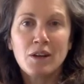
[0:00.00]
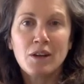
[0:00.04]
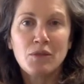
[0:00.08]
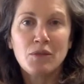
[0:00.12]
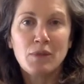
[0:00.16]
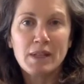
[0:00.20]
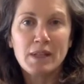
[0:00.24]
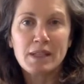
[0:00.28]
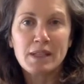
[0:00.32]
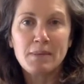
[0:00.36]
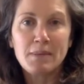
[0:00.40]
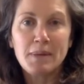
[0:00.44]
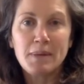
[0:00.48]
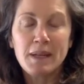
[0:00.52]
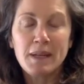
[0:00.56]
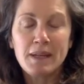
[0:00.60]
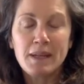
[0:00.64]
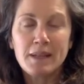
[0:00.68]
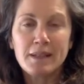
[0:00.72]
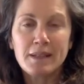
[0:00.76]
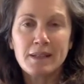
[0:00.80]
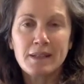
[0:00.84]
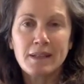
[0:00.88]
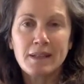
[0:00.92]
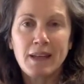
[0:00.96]

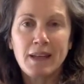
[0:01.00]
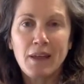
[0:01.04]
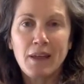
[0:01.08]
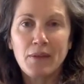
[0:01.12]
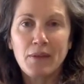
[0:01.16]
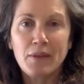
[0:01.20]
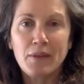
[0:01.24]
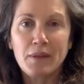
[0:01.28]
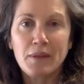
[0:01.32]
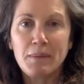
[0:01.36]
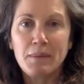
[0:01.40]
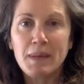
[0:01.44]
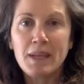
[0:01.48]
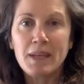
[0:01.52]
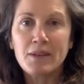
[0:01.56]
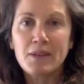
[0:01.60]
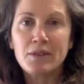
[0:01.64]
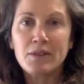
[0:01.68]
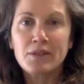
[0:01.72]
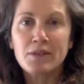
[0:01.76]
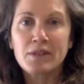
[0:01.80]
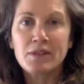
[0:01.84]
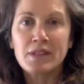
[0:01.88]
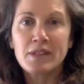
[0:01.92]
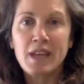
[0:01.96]
recipes and healthy
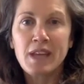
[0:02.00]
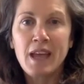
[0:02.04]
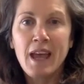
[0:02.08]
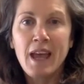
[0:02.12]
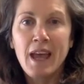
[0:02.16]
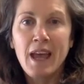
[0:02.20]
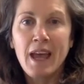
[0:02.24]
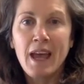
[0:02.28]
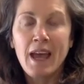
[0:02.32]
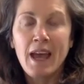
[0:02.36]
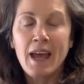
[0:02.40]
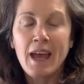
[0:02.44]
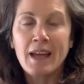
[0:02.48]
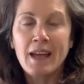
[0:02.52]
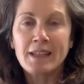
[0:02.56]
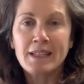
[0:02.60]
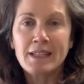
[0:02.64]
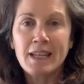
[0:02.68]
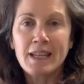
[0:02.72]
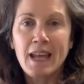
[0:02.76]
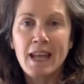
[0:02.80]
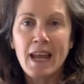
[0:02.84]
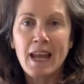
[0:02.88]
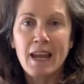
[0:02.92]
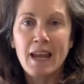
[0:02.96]
meals. And
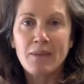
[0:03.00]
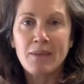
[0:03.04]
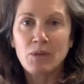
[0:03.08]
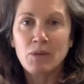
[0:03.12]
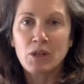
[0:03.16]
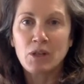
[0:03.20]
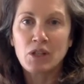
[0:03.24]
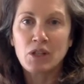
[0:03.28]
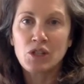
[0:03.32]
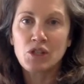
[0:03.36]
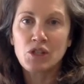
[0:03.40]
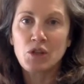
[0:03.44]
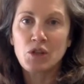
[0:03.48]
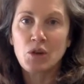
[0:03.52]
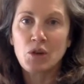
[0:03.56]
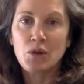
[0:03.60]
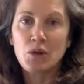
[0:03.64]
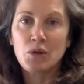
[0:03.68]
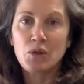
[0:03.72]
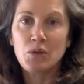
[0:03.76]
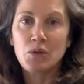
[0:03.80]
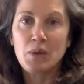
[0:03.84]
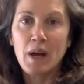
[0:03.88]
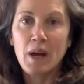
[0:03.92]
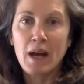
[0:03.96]
today I'm going to show
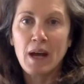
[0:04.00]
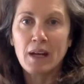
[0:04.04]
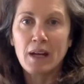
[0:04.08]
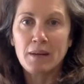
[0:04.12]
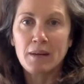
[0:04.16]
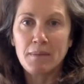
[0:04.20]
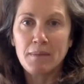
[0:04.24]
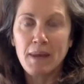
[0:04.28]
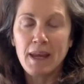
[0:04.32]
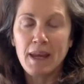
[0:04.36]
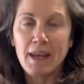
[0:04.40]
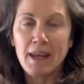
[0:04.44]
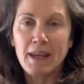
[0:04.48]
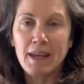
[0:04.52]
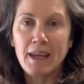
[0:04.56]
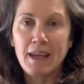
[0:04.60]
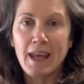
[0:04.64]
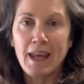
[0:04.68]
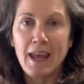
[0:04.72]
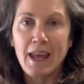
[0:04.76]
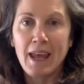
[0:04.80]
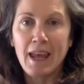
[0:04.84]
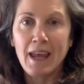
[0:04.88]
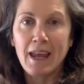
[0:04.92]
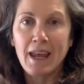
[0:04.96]
you how to
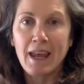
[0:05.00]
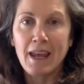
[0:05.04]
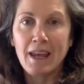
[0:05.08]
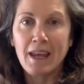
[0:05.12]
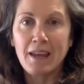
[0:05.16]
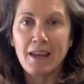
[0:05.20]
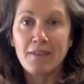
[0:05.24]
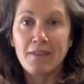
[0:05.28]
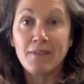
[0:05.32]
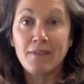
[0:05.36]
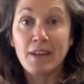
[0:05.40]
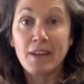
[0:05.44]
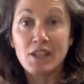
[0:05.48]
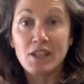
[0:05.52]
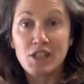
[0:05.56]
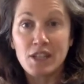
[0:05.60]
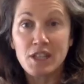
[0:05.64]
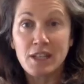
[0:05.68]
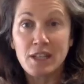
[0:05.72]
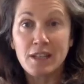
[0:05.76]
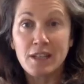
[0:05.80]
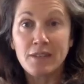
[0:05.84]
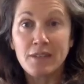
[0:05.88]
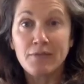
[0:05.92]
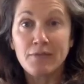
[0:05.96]
make a
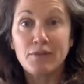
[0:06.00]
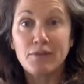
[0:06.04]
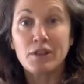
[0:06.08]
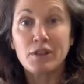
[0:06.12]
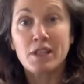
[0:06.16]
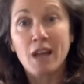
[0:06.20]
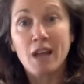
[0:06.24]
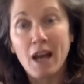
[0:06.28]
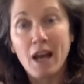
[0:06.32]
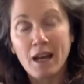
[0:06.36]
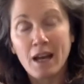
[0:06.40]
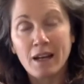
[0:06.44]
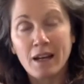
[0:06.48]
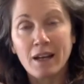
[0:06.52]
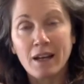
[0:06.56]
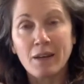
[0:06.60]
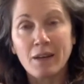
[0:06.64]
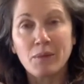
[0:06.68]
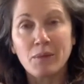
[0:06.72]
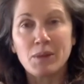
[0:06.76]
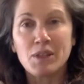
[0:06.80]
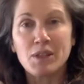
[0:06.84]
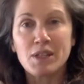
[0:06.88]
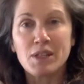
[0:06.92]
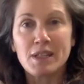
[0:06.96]
veggie frittata,
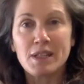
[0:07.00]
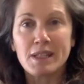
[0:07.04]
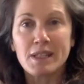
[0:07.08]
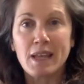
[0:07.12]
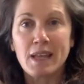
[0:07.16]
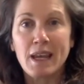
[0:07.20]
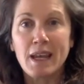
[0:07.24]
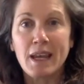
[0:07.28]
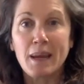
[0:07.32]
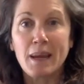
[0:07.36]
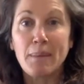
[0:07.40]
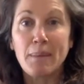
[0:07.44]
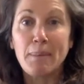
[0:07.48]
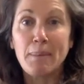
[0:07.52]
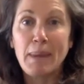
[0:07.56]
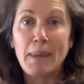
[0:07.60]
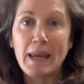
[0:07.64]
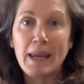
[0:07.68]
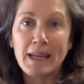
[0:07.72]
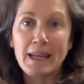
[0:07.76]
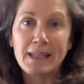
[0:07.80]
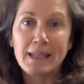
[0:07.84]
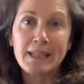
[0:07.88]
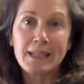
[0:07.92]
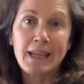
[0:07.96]
which is a
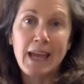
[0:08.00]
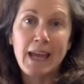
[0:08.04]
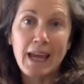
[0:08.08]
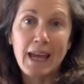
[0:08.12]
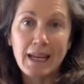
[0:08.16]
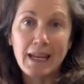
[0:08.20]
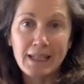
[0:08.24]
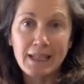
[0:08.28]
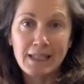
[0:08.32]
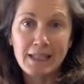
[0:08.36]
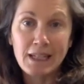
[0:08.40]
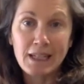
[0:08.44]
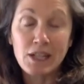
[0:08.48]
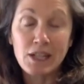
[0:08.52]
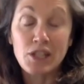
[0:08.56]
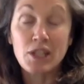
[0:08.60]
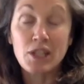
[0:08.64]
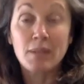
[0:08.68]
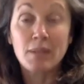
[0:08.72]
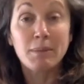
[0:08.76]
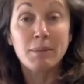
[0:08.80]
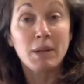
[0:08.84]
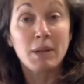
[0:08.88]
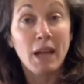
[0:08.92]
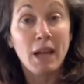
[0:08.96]
baked egg dish. And
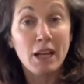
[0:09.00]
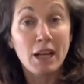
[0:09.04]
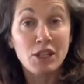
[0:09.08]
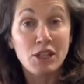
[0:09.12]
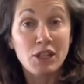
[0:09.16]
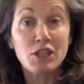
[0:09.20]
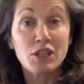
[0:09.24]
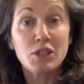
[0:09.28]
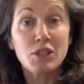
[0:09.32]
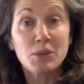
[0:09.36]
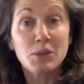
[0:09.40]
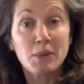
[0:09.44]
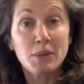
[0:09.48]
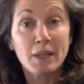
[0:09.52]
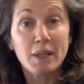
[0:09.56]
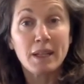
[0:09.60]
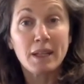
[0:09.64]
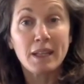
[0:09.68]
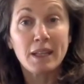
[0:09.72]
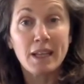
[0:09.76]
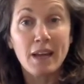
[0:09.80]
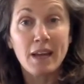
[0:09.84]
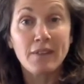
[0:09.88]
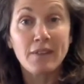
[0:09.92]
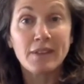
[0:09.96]
I'm going to actually do it in
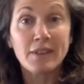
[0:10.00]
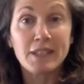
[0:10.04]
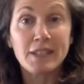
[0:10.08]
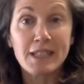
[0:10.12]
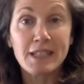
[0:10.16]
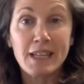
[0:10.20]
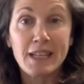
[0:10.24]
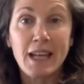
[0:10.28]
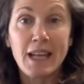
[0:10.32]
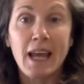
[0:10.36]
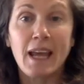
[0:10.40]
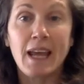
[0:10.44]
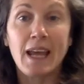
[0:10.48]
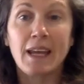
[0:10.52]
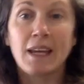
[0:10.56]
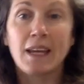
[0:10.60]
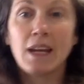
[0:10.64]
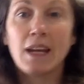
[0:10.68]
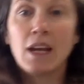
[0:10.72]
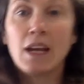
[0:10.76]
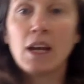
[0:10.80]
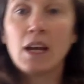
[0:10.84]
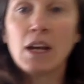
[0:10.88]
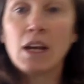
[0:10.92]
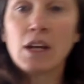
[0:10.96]
the oven today.
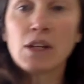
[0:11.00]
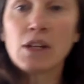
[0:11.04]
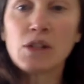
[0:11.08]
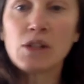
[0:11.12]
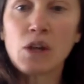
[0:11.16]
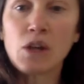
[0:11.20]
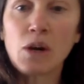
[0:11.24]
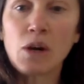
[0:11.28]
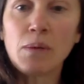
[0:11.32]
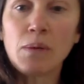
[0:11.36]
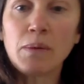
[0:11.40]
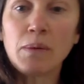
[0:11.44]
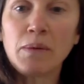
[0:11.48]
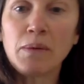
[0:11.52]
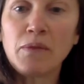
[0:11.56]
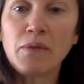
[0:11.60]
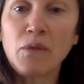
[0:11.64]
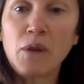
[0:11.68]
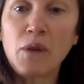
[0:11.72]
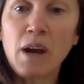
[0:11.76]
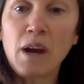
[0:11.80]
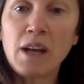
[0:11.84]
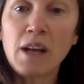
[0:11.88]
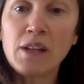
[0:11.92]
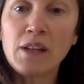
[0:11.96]
So
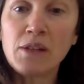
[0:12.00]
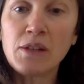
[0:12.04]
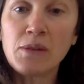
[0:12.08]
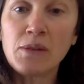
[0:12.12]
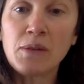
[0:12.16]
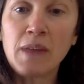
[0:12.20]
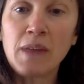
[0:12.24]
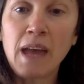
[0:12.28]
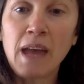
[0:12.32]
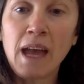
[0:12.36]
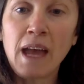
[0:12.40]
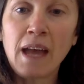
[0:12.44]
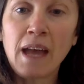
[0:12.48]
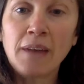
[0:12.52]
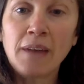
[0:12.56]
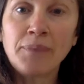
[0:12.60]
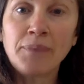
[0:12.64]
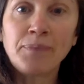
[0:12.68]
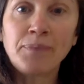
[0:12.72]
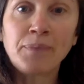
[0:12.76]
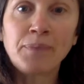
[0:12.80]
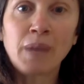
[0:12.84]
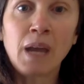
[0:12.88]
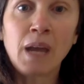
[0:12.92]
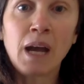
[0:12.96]
before I do that,
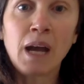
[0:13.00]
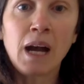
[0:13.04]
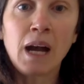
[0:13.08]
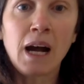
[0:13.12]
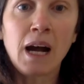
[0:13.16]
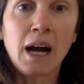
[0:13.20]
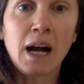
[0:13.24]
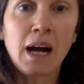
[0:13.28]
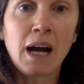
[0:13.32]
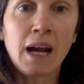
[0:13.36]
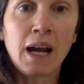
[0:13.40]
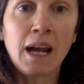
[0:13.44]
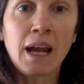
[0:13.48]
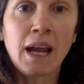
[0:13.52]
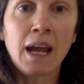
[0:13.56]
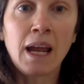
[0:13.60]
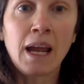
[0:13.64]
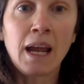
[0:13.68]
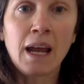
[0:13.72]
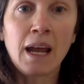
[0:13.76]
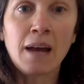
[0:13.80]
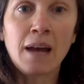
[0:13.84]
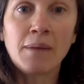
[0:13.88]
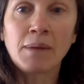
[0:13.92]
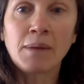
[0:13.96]
I
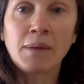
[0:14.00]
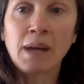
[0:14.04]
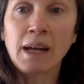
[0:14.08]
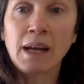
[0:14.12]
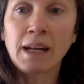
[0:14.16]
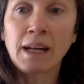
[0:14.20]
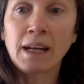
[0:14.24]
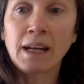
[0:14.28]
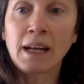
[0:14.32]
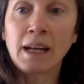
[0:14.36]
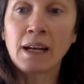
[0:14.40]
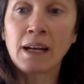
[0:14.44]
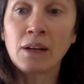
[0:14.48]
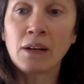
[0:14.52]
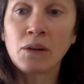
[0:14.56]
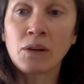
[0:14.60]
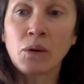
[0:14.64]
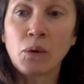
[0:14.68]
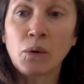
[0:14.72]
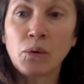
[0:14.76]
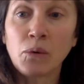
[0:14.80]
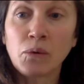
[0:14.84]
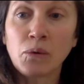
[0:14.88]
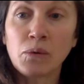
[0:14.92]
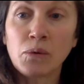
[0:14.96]
am kind of going to
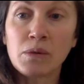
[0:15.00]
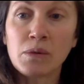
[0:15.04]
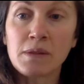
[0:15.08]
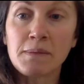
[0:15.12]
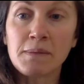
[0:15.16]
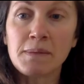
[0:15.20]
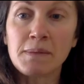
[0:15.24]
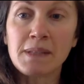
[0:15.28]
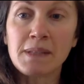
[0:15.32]
go through some